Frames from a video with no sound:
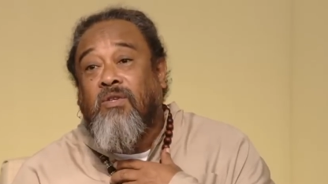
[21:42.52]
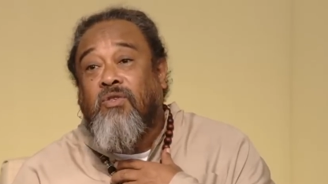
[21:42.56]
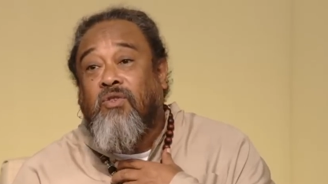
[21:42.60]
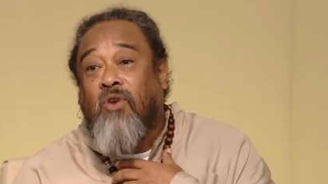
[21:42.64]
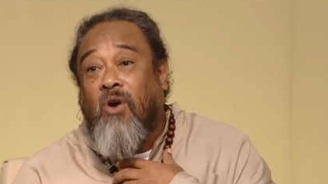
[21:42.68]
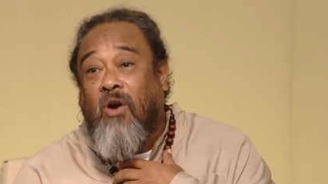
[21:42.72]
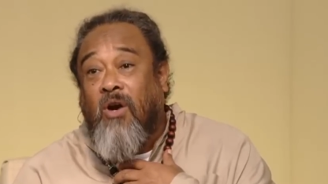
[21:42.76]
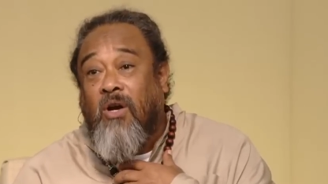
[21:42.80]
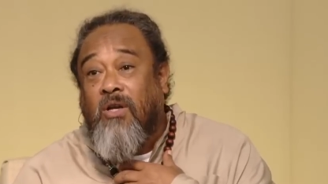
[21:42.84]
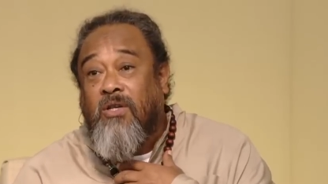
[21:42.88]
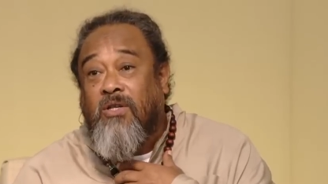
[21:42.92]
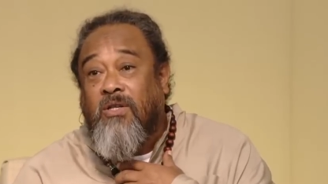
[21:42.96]

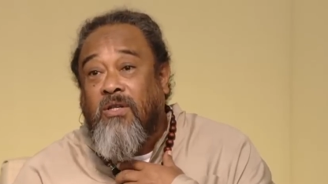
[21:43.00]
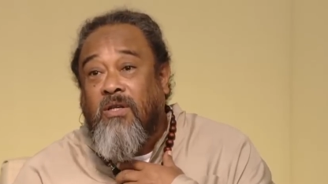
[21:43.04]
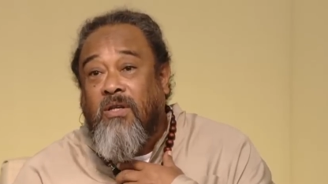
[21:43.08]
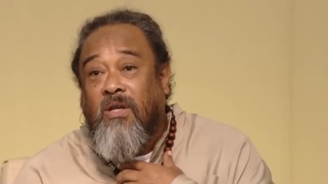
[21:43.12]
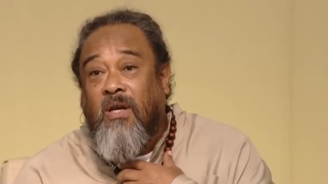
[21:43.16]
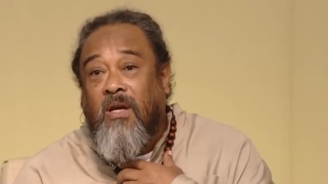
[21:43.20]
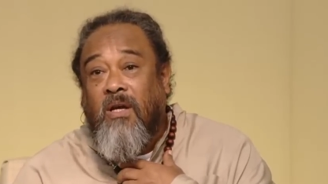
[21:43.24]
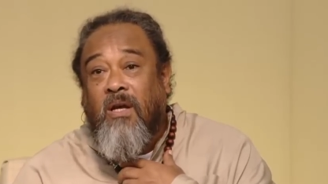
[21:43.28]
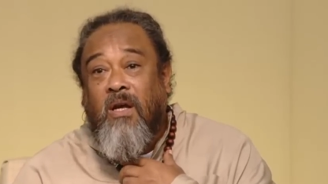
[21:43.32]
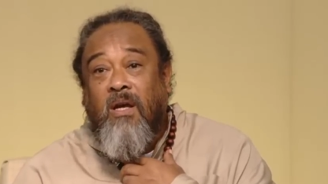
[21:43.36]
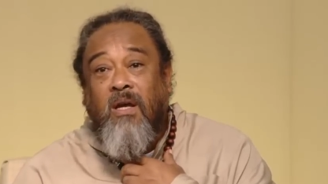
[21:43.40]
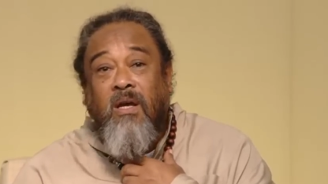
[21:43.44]
George,
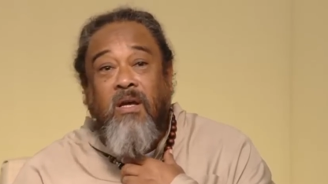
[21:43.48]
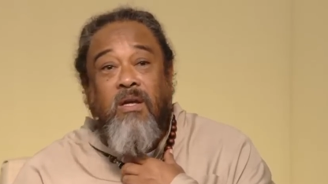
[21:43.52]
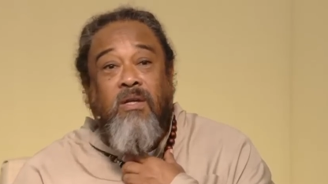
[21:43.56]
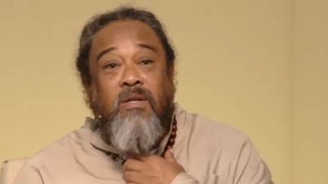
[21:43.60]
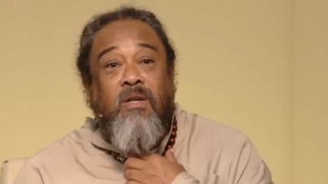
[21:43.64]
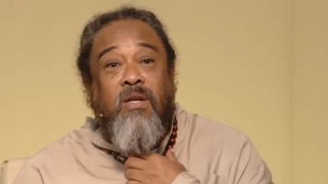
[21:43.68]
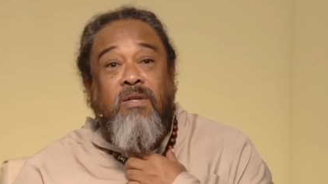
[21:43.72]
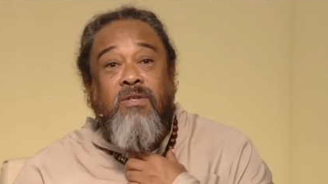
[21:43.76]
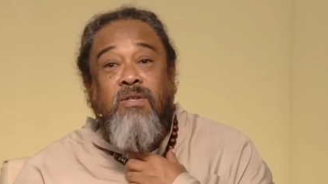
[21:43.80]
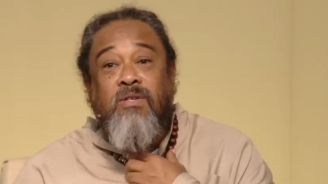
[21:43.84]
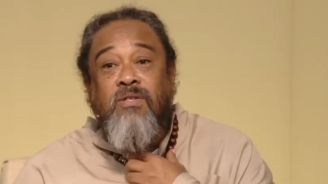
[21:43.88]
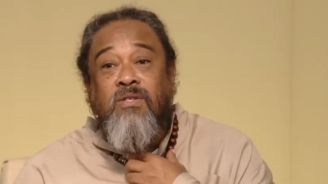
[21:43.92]

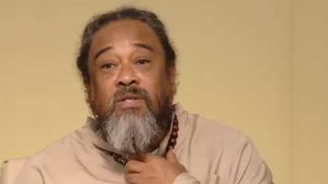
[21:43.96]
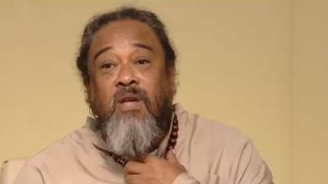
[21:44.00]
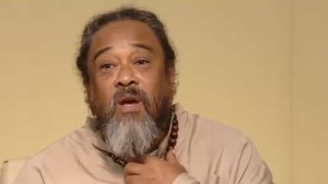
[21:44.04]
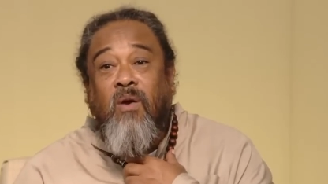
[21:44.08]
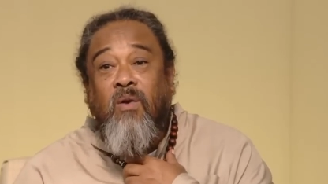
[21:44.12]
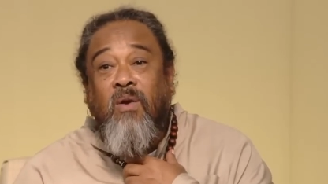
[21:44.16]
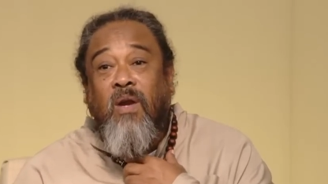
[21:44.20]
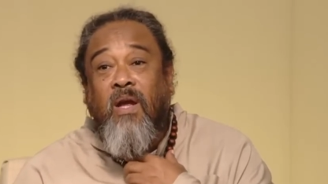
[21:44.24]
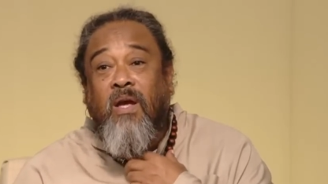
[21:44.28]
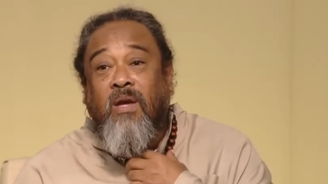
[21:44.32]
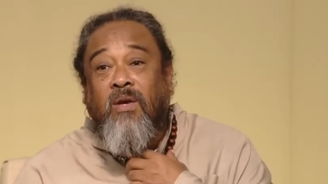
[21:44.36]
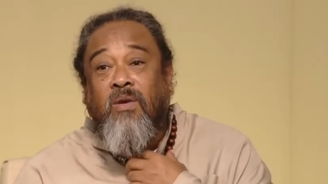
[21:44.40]
it doesn't
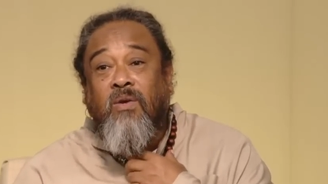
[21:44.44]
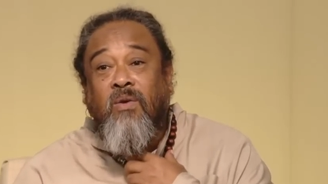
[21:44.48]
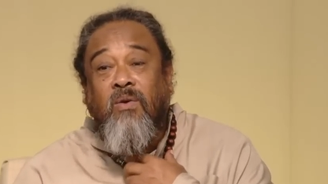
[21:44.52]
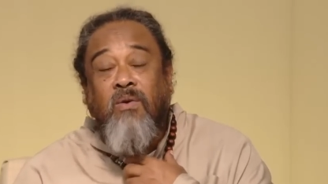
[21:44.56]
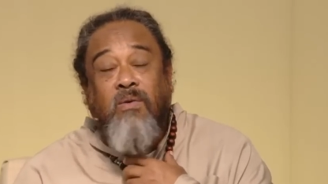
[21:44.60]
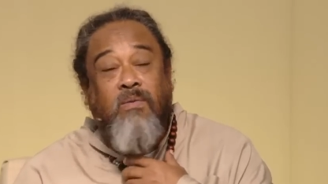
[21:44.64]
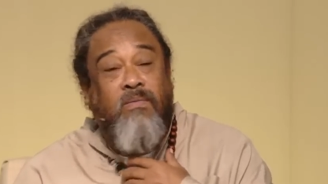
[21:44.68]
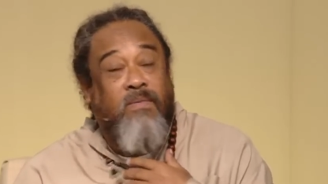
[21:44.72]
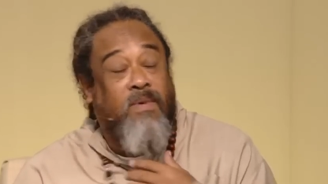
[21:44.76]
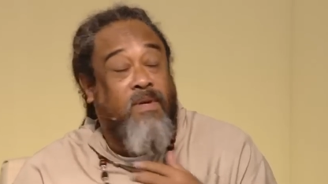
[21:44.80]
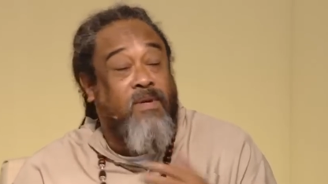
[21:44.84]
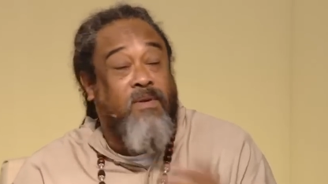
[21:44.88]
sound like
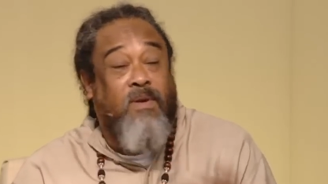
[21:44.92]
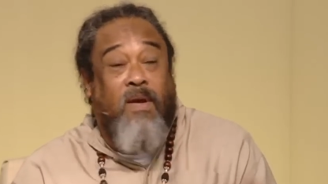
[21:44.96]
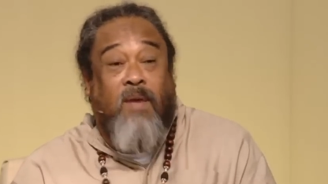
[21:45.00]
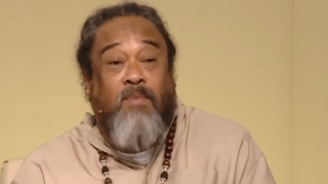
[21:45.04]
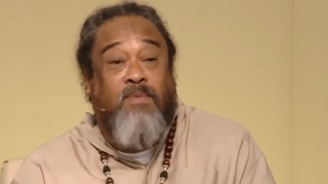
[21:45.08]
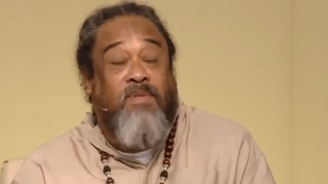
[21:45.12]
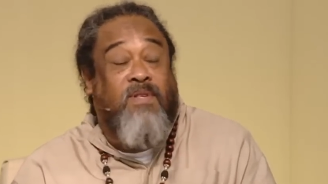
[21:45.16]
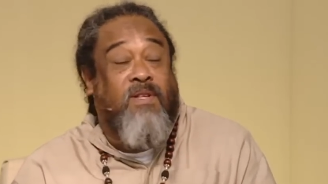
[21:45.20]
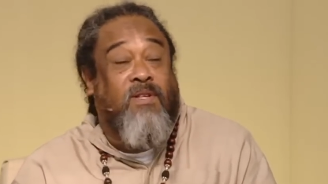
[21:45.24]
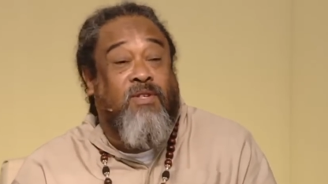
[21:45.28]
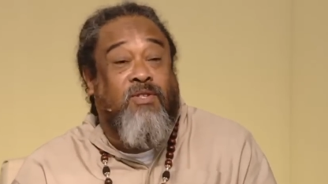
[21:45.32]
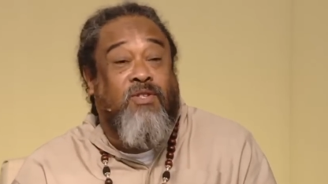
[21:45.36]
you.
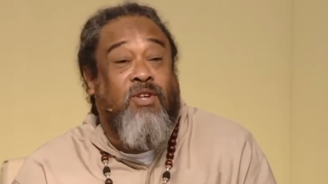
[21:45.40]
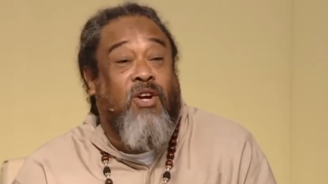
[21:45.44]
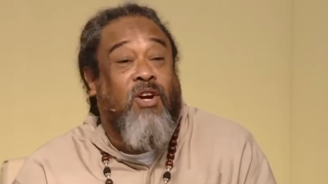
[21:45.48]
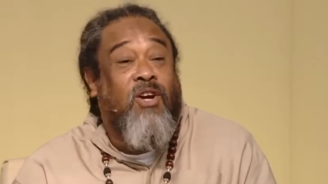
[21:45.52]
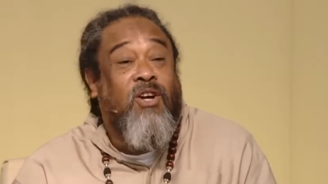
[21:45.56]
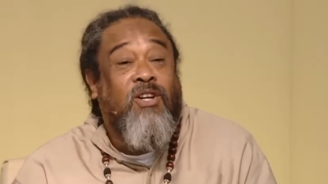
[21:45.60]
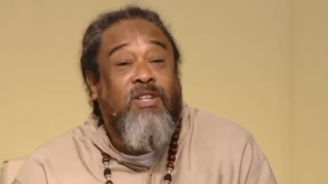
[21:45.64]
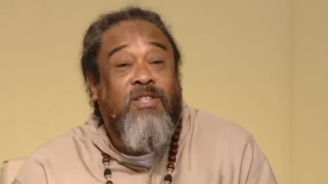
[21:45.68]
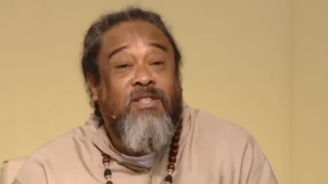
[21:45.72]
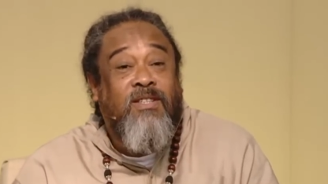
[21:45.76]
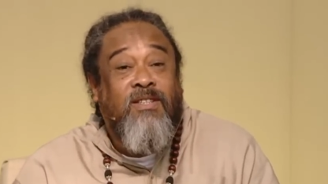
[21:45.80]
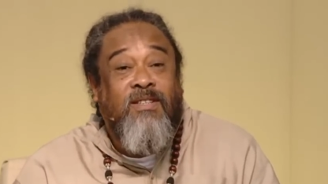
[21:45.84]
I'm still
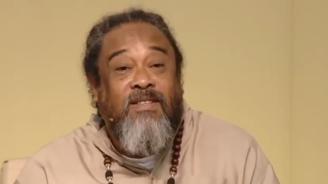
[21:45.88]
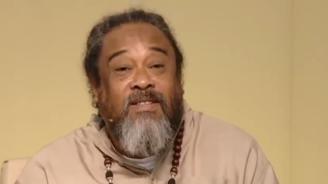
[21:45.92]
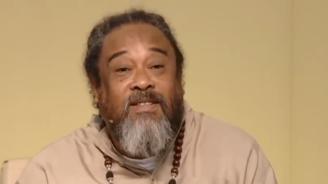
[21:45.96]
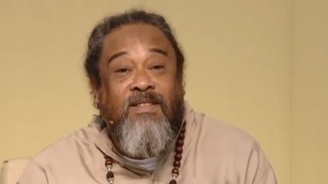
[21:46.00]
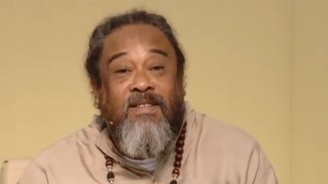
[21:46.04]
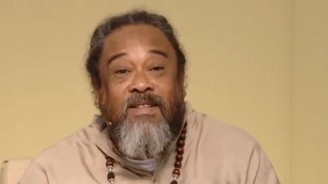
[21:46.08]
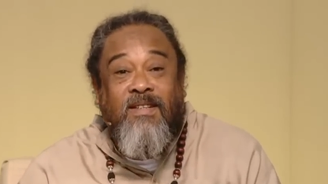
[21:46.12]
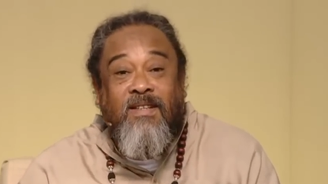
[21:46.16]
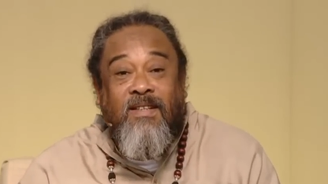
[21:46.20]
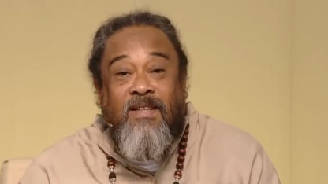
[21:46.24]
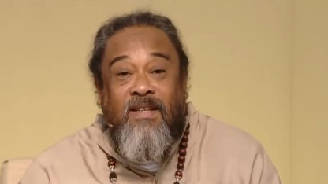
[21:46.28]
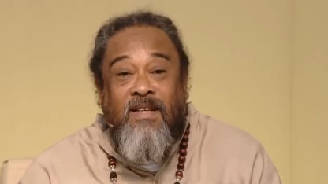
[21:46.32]
George.
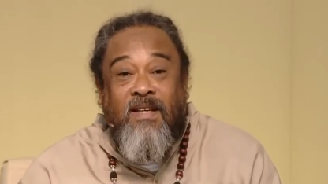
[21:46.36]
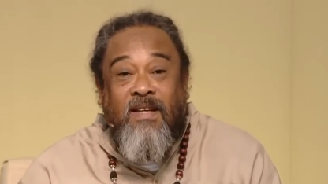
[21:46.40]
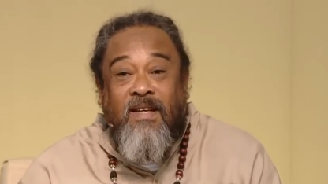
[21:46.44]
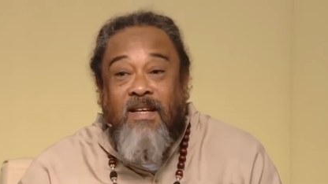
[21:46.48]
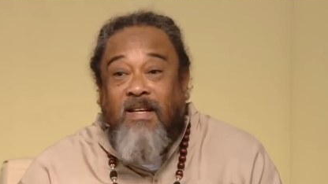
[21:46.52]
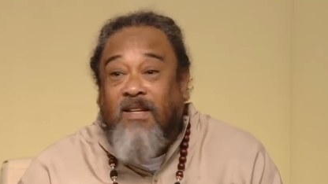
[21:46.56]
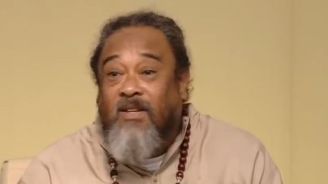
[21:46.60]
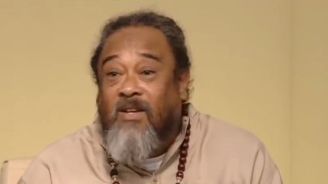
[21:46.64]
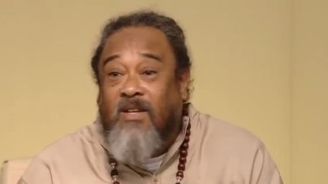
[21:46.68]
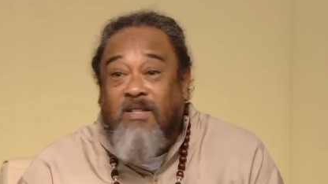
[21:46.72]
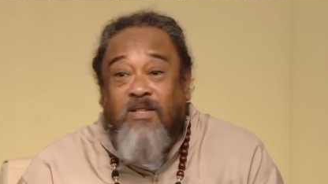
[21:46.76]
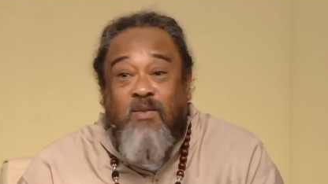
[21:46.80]

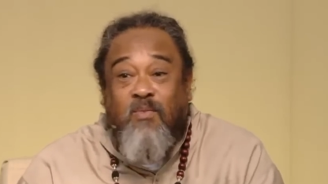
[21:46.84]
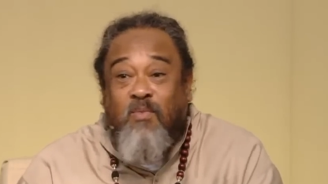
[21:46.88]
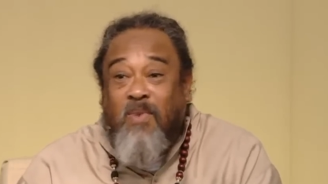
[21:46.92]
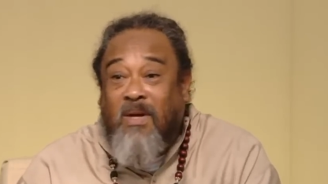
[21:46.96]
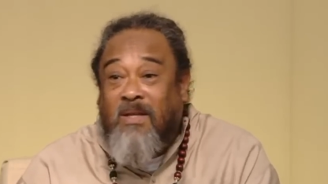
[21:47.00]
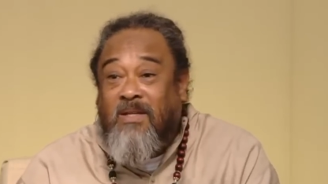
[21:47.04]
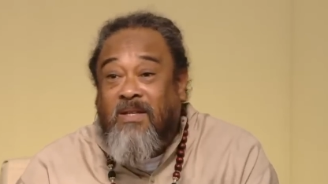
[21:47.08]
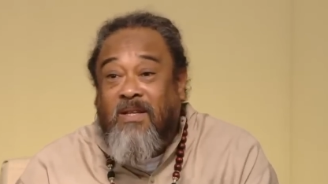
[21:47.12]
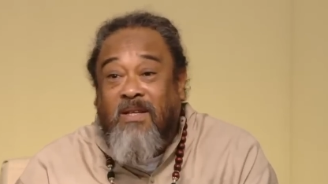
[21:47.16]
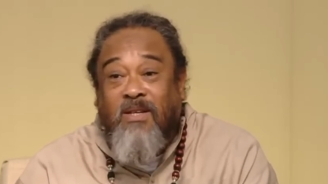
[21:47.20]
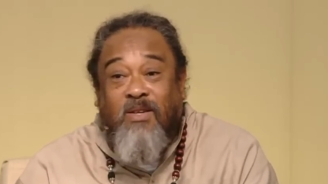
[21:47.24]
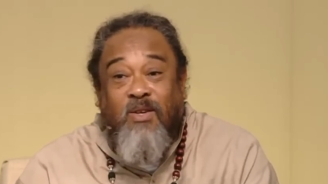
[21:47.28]
Doesn't
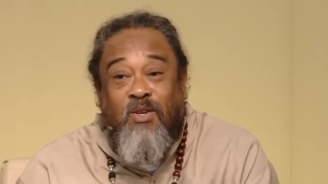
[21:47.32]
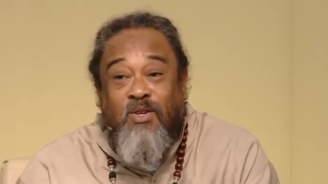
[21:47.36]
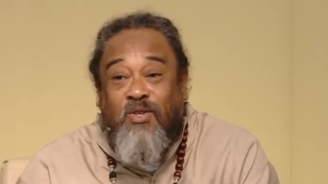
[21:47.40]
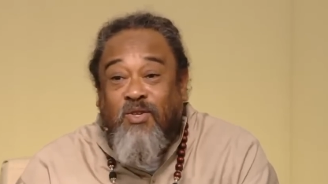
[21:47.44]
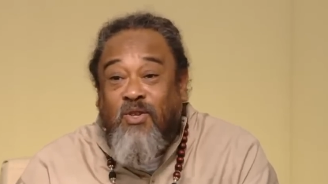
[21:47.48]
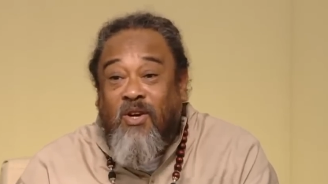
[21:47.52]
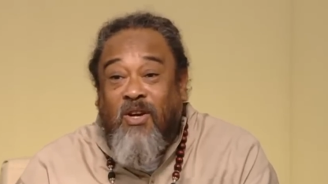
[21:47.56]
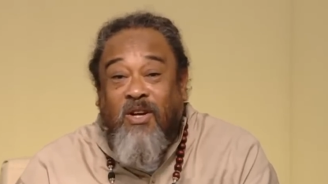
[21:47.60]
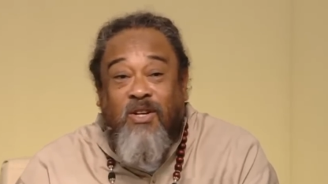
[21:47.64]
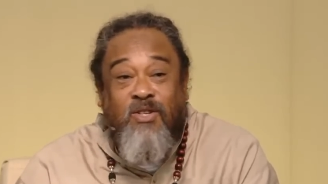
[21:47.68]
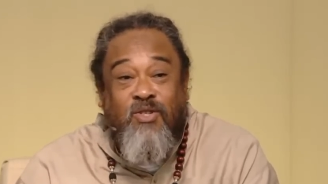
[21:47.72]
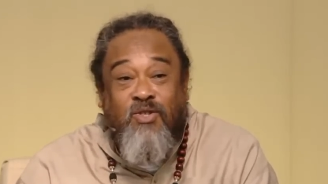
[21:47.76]
matter, you're
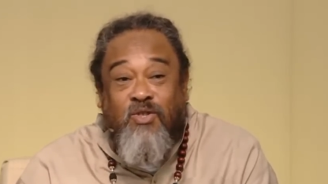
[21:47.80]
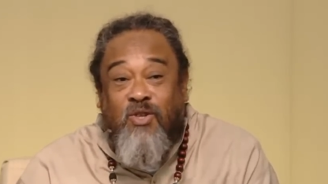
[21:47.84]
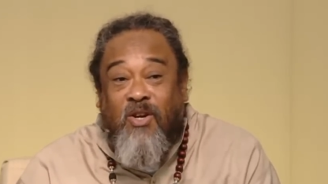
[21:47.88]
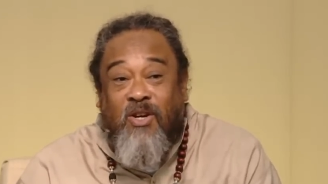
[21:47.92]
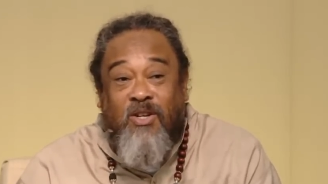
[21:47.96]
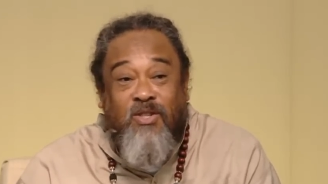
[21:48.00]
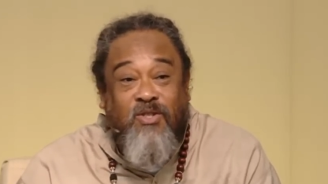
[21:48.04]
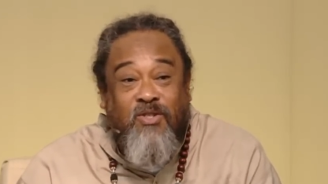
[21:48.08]
George.